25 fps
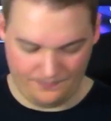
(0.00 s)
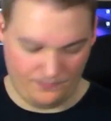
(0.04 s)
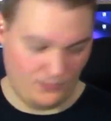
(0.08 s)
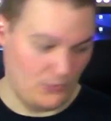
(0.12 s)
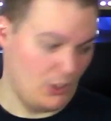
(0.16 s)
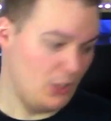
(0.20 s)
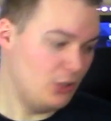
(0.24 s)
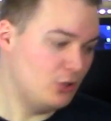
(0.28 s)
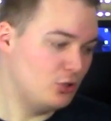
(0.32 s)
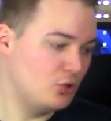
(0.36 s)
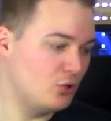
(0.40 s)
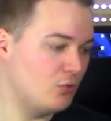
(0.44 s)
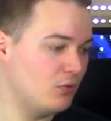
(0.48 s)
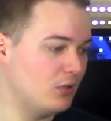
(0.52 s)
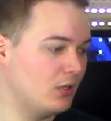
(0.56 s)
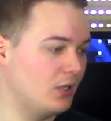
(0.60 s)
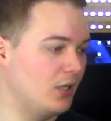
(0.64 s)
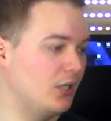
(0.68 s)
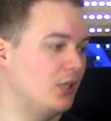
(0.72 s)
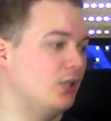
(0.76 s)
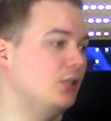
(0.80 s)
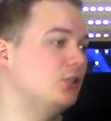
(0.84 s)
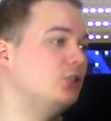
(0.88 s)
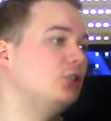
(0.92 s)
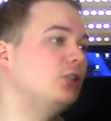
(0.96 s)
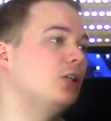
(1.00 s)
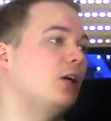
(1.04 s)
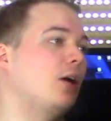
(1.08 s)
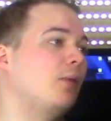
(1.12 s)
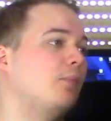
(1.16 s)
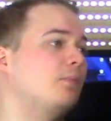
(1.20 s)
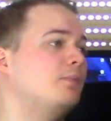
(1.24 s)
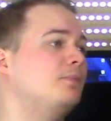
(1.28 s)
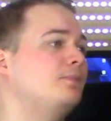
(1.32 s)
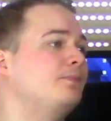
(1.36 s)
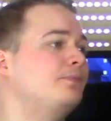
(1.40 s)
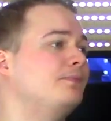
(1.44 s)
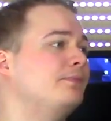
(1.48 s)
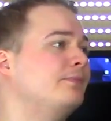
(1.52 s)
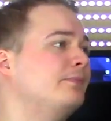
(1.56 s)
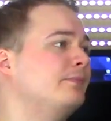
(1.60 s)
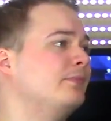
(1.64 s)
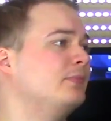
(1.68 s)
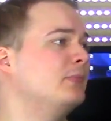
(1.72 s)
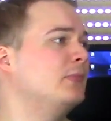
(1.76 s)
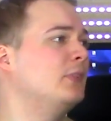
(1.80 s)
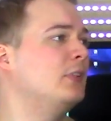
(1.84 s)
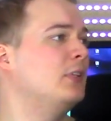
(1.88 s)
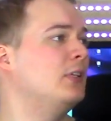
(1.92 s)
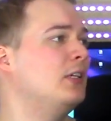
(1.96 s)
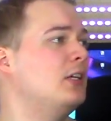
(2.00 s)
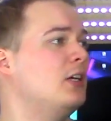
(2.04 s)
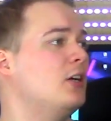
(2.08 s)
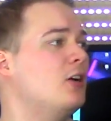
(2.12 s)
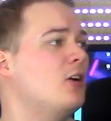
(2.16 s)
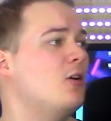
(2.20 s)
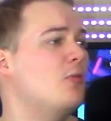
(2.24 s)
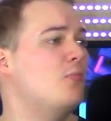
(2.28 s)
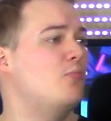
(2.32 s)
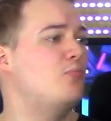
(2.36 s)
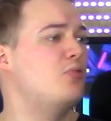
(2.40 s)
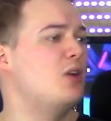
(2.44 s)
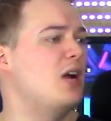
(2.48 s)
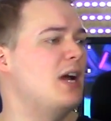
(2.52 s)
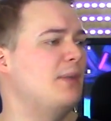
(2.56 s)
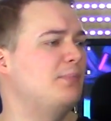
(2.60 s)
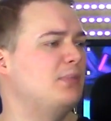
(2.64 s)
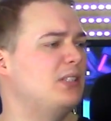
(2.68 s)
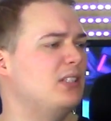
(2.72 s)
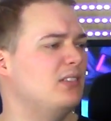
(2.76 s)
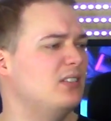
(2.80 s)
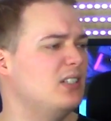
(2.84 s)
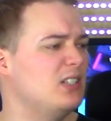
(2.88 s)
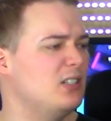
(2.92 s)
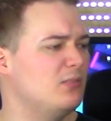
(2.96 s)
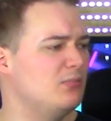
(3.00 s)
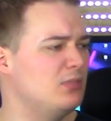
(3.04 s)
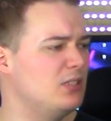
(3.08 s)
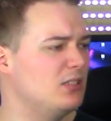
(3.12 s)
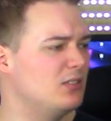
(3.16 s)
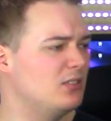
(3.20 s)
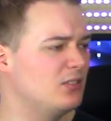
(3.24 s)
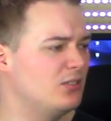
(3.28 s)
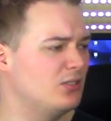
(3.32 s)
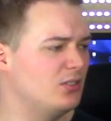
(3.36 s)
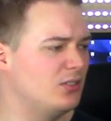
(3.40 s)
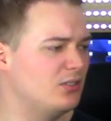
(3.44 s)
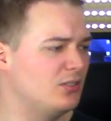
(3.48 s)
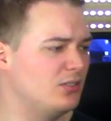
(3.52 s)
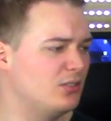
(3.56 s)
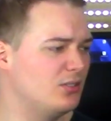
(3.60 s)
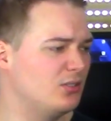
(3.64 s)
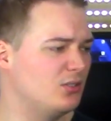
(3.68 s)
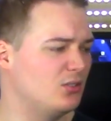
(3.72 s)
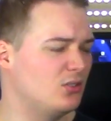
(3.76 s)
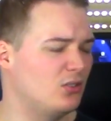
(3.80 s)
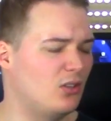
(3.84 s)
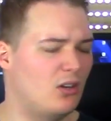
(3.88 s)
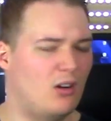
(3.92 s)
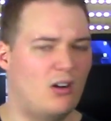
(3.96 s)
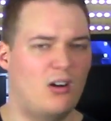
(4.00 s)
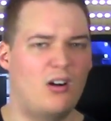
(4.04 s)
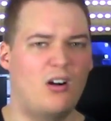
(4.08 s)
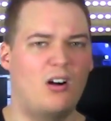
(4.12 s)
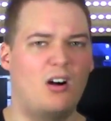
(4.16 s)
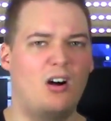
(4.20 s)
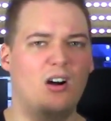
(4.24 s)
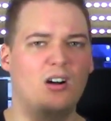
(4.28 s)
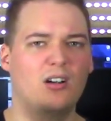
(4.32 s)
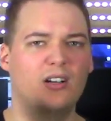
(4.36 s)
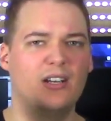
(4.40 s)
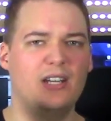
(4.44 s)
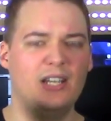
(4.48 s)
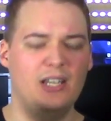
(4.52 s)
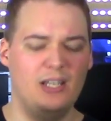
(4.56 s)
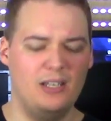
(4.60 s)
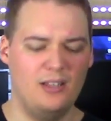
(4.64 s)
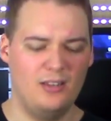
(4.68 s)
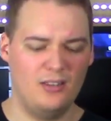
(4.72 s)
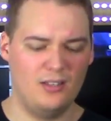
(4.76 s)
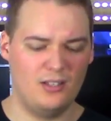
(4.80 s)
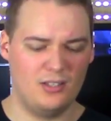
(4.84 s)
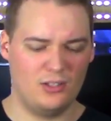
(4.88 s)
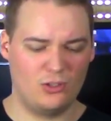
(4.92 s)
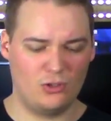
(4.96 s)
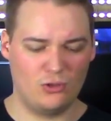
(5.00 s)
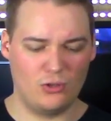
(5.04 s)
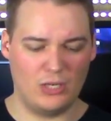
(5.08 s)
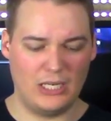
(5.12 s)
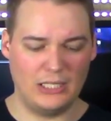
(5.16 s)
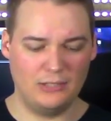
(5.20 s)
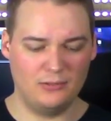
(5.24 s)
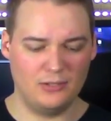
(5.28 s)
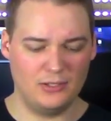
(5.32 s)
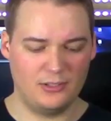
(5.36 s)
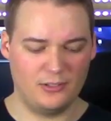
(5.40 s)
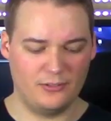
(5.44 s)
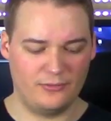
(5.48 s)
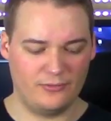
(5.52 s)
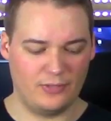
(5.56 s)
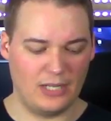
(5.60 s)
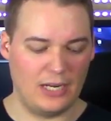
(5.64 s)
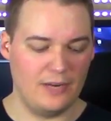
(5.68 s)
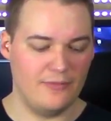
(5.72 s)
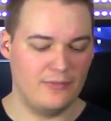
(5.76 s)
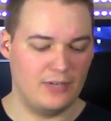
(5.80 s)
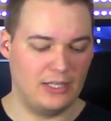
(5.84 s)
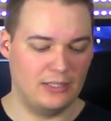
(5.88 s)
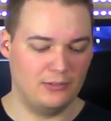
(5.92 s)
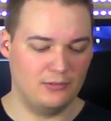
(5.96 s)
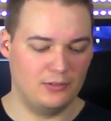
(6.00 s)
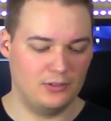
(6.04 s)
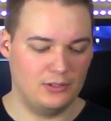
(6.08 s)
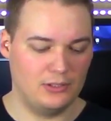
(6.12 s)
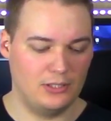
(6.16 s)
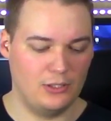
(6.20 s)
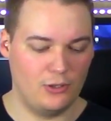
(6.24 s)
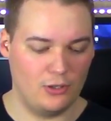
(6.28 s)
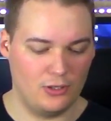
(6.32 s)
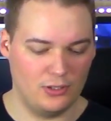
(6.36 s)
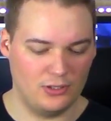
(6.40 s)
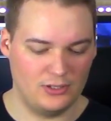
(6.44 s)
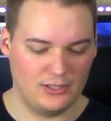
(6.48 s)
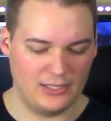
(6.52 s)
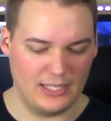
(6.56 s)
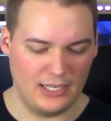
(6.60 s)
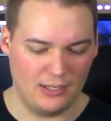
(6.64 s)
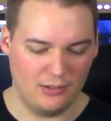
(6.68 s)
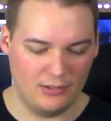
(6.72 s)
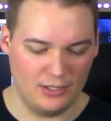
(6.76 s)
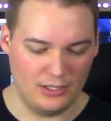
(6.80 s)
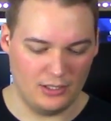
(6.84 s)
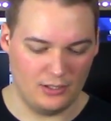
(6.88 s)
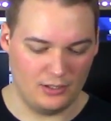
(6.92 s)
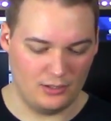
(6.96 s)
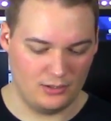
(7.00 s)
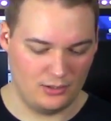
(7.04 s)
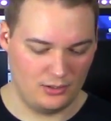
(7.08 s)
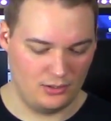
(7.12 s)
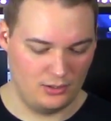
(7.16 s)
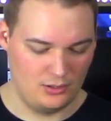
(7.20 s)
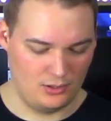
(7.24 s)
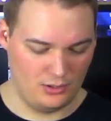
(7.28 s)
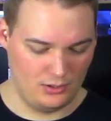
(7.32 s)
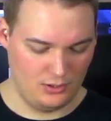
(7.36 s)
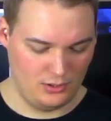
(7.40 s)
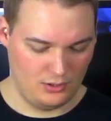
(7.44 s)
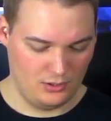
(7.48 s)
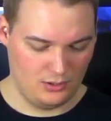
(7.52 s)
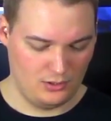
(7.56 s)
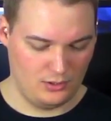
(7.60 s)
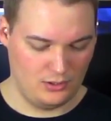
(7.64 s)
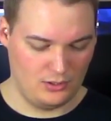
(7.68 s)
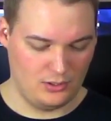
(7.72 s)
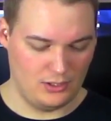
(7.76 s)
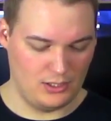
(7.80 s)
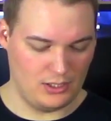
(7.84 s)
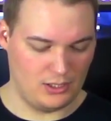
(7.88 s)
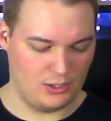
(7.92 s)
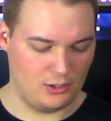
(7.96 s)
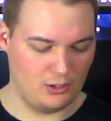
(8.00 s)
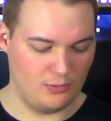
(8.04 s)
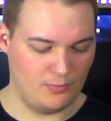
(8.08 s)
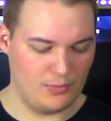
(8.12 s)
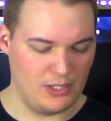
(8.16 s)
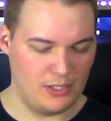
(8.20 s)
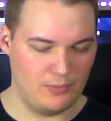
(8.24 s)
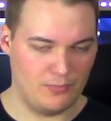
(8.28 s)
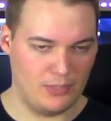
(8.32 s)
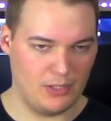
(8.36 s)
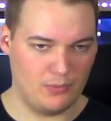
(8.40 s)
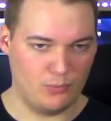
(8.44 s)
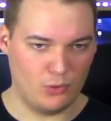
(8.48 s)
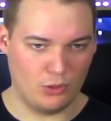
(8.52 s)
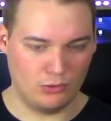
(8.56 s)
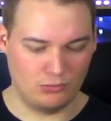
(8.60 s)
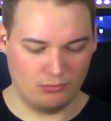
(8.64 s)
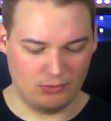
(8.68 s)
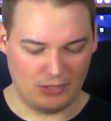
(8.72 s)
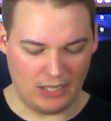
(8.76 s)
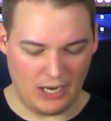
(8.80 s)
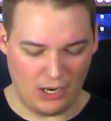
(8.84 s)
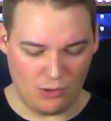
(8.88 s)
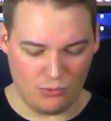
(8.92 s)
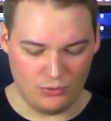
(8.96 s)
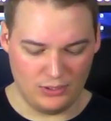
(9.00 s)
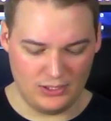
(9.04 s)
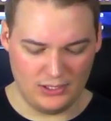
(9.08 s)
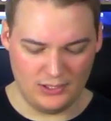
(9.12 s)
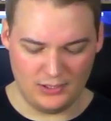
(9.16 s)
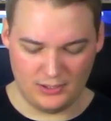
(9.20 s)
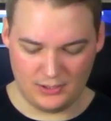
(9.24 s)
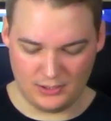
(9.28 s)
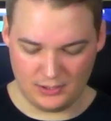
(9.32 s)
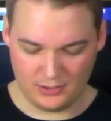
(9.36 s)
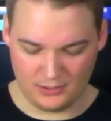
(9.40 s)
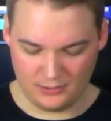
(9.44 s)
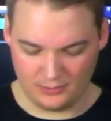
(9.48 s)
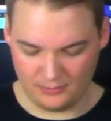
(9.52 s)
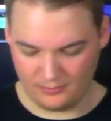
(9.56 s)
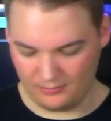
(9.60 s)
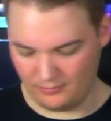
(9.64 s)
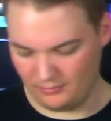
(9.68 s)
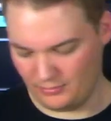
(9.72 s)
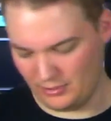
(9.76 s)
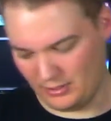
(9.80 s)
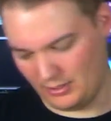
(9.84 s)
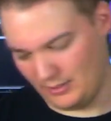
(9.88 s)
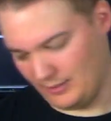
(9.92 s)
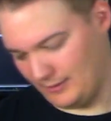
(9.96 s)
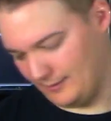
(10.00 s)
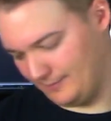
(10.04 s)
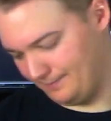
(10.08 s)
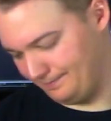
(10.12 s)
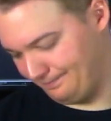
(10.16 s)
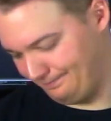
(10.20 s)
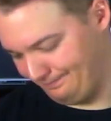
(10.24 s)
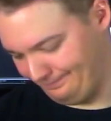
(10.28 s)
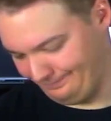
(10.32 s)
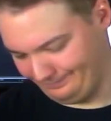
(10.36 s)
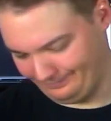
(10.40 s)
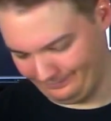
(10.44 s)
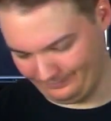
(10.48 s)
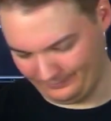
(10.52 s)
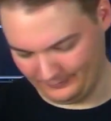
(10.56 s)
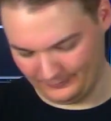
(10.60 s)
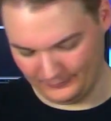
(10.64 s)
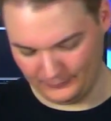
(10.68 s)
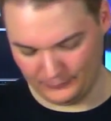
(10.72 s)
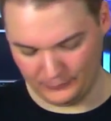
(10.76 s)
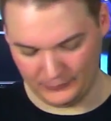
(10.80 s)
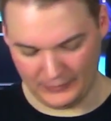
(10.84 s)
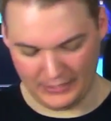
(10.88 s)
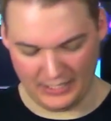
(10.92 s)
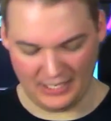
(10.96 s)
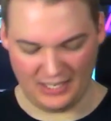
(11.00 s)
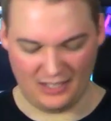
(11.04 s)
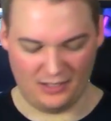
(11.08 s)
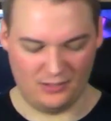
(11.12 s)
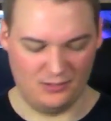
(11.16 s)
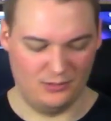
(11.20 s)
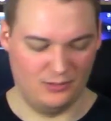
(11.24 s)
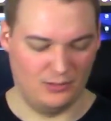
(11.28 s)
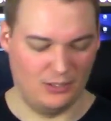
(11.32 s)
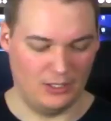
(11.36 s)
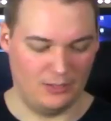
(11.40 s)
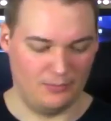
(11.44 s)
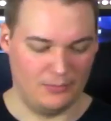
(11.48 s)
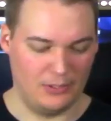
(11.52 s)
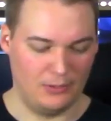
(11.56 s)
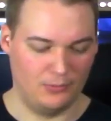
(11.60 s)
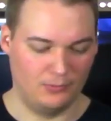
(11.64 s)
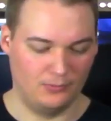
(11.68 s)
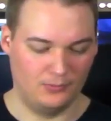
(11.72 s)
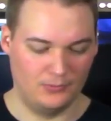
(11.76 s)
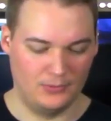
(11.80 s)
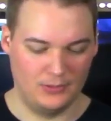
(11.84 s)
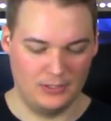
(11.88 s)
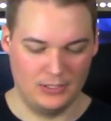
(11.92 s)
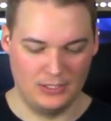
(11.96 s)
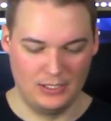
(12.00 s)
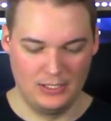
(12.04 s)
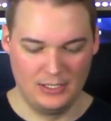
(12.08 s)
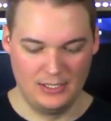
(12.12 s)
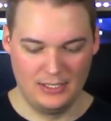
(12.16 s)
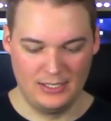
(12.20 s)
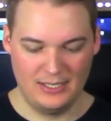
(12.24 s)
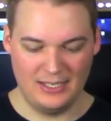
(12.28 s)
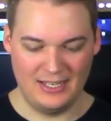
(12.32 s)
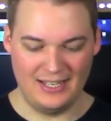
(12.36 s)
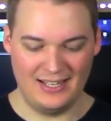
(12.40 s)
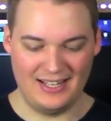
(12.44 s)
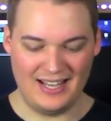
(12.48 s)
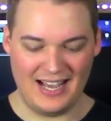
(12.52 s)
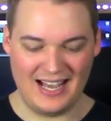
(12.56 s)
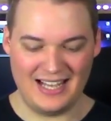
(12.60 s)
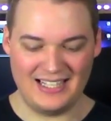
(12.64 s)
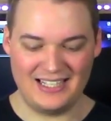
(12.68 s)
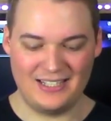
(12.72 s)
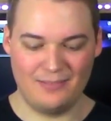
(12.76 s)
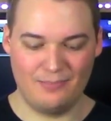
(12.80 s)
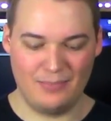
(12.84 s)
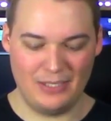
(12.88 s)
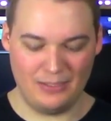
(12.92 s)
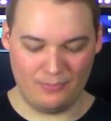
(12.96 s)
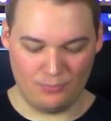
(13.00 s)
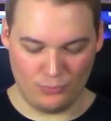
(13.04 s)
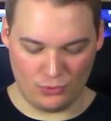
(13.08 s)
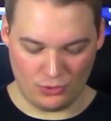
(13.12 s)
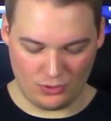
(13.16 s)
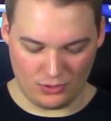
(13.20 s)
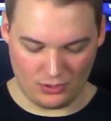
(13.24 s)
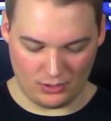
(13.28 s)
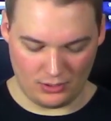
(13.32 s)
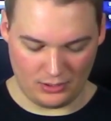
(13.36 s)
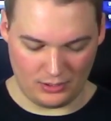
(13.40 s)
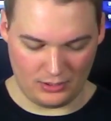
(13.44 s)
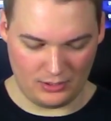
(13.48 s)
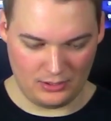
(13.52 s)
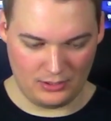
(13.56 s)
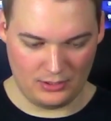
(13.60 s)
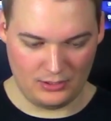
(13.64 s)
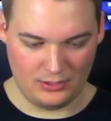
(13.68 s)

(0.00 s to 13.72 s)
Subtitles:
That's doing a good job. Perhaps a little bit honky in the 200 to 500 Hertz area. It could be a bit more rounded, but yeah, I mean, it has a bit more,